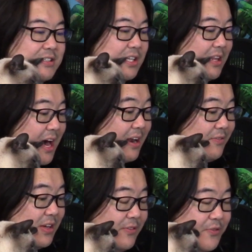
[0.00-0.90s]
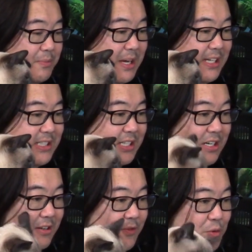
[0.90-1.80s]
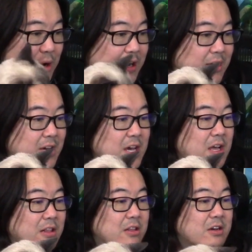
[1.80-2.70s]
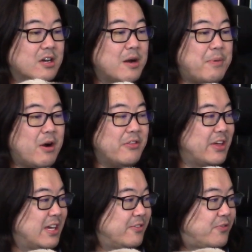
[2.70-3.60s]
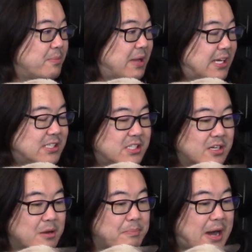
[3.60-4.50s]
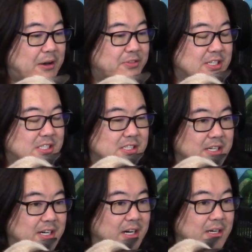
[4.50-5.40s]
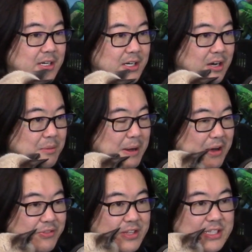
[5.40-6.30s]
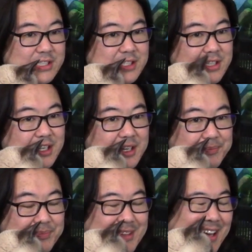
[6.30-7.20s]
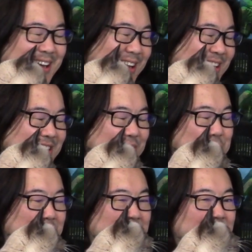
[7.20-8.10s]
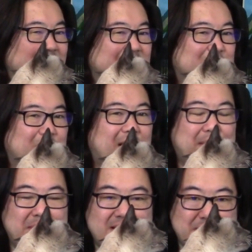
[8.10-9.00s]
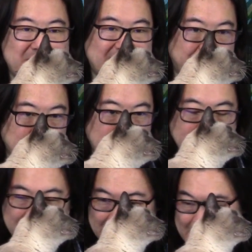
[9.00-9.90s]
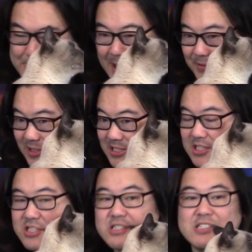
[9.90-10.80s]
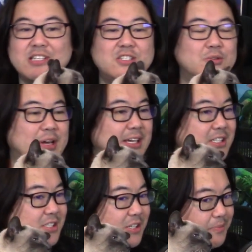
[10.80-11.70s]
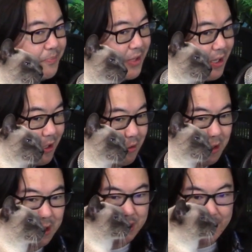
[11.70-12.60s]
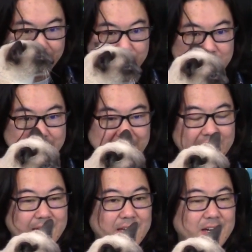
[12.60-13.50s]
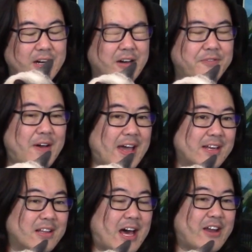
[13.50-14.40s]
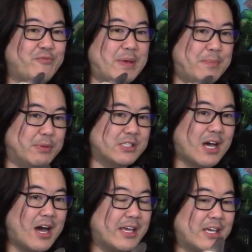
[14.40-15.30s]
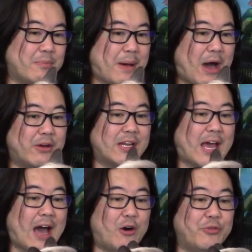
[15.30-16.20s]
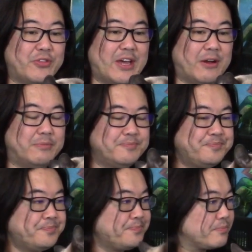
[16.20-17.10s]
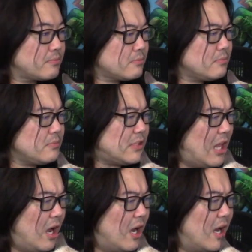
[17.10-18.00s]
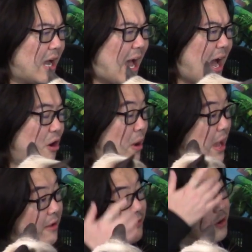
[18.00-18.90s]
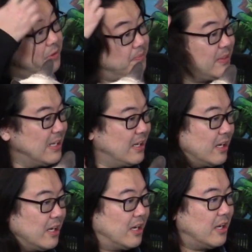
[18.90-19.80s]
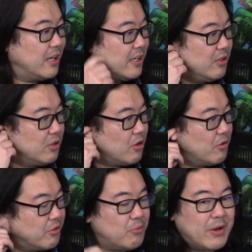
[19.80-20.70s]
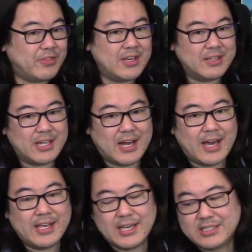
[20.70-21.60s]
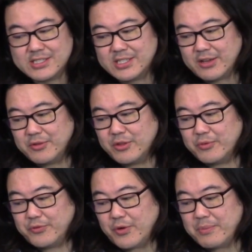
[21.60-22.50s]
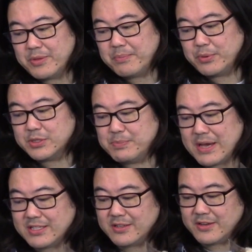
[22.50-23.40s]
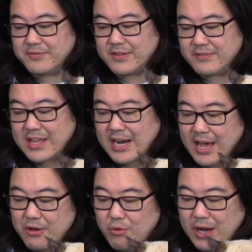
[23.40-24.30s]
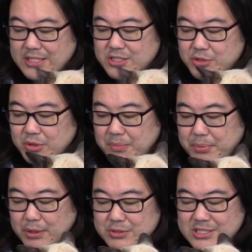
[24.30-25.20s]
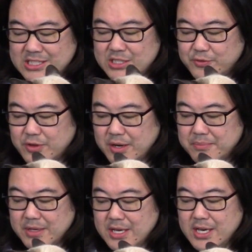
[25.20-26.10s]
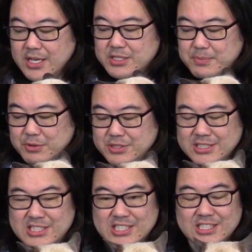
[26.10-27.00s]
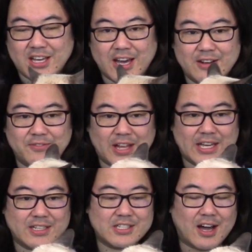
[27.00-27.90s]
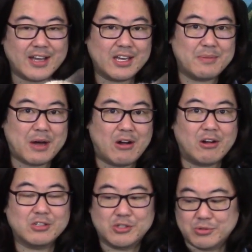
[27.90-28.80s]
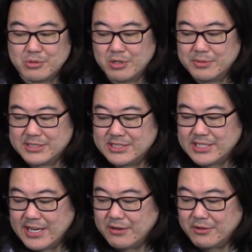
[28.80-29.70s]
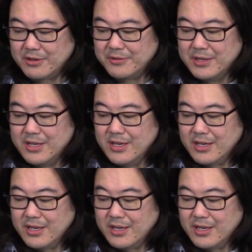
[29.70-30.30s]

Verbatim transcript: There's a lot of information, and if you want to look up all the information about this, uh, about this, um, I don't want to call it drama, but about this situation, you can definitely uh, find a lot of people talking about it out there. Uh, however, uh, you know, the one thing that I guess uh, from the perspective of the, that I want to approach this from is mostly just kind of like talking about Arturo in general.